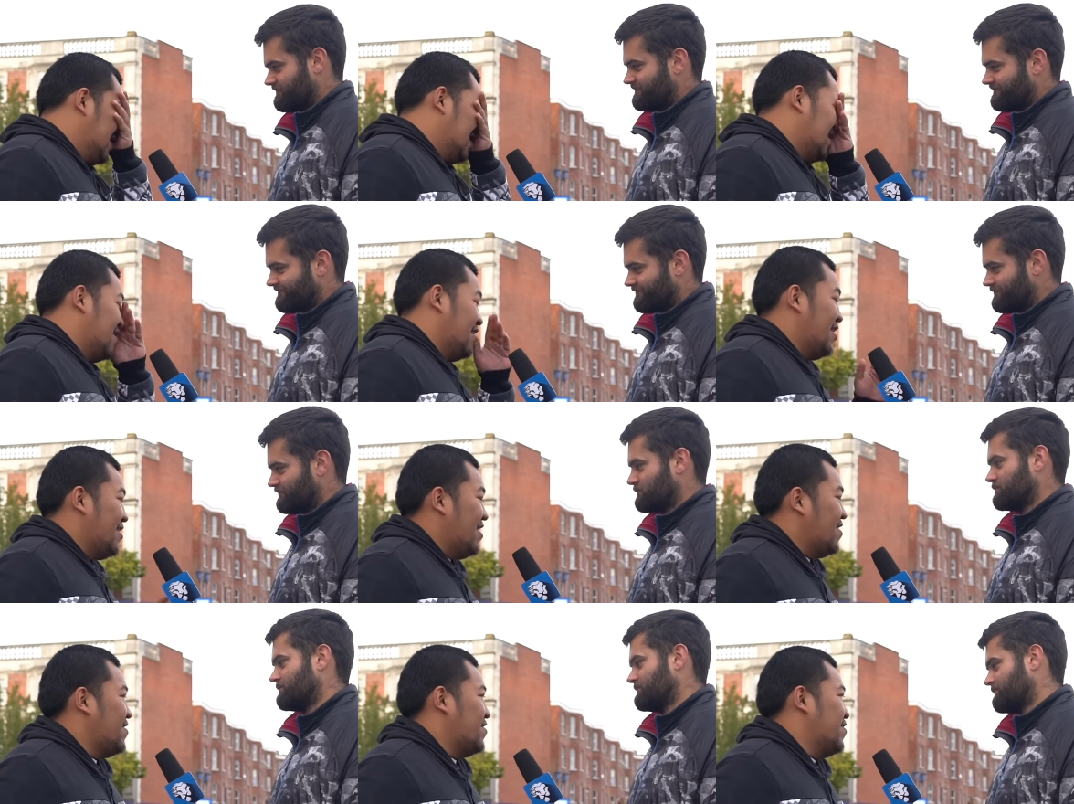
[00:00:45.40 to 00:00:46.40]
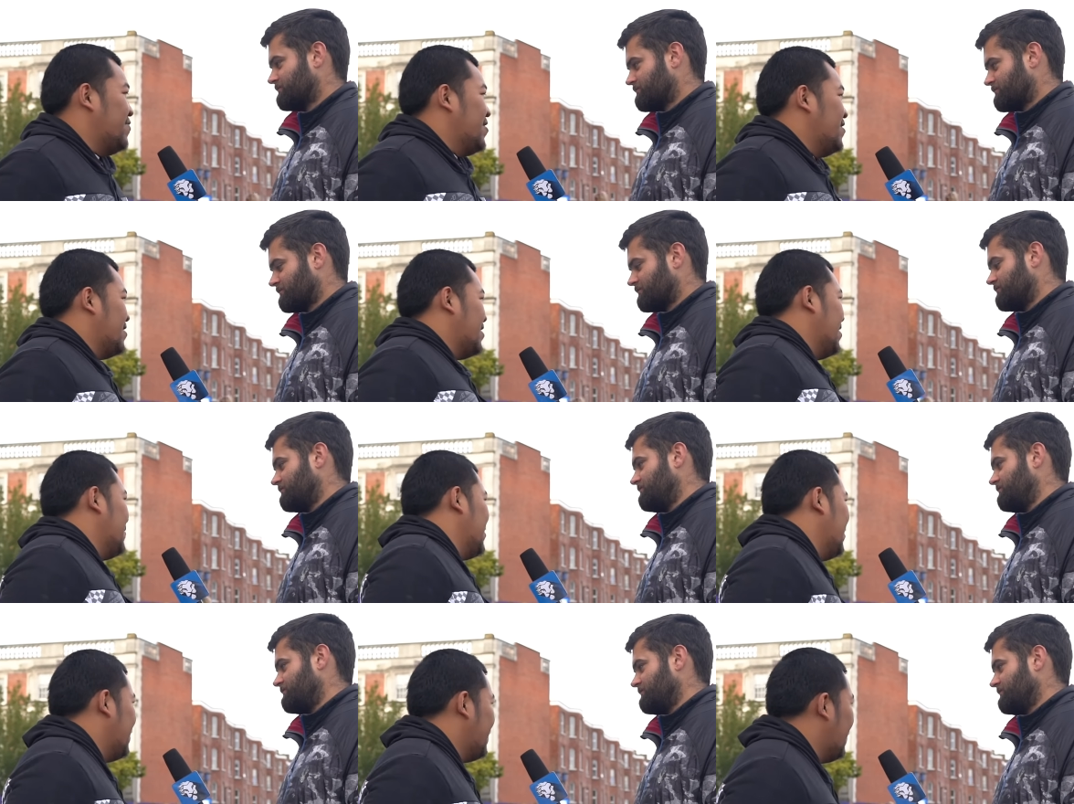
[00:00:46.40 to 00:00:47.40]
Speaker 1: it, it, it's a criminal, criminal
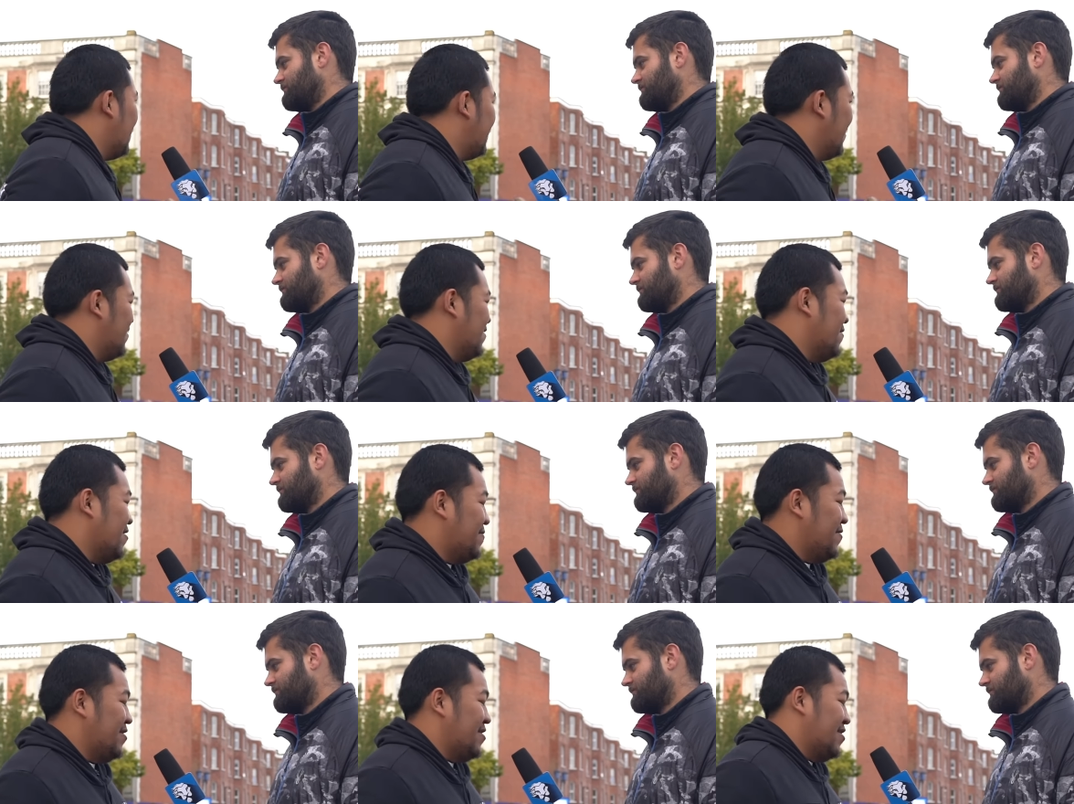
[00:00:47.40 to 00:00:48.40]
off offense in my opinion.